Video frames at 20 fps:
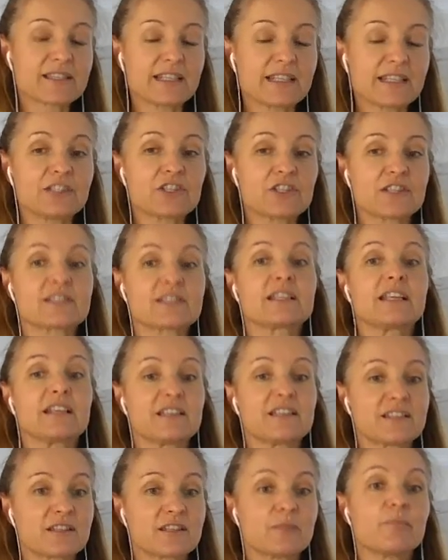It
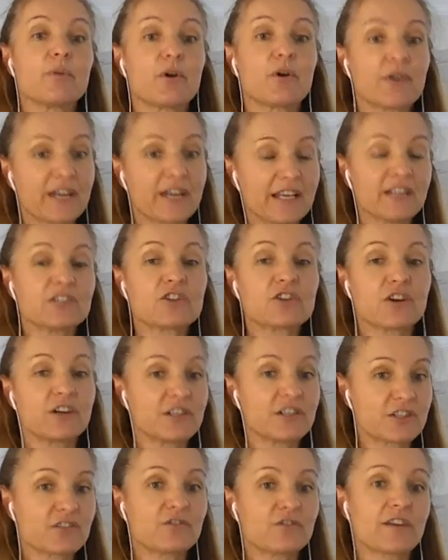is the body
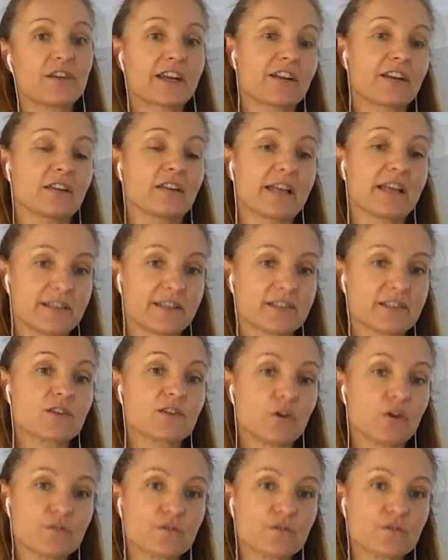trying to regulate itself.